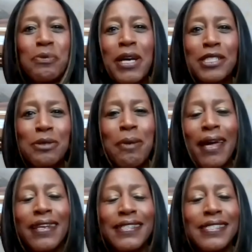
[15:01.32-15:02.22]
this special
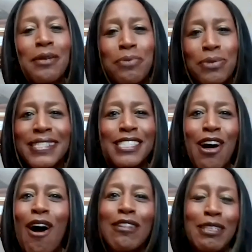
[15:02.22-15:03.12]
man has said,
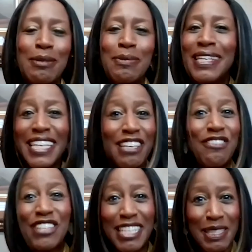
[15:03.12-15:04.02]
please call him,
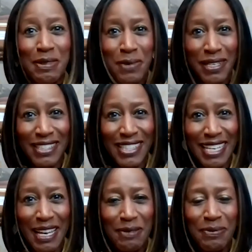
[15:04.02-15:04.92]
even in the middle of
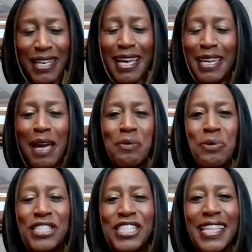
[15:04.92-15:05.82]
the night. And I
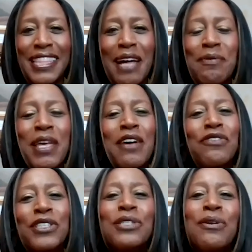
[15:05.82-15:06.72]
appreciate yeah. that.
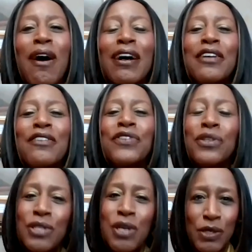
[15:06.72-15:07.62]
For you all,
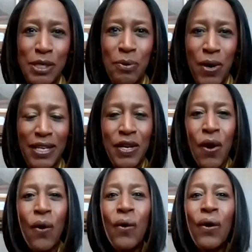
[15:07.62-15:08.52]
if you know
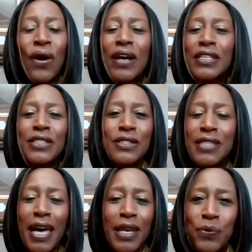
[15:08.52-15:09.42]
someone or
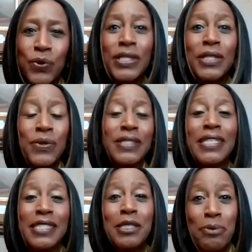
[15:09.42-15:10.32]
that really
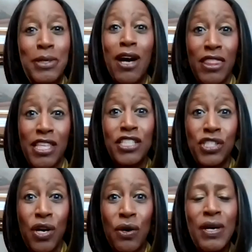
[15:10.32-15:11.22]
would needs to be on
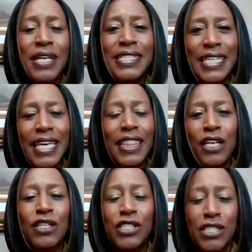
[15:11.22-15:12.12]
this show to
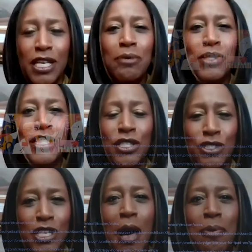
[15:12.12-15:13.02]
get their
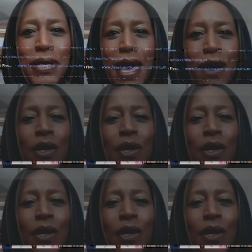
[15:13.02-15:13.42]
subject, their topic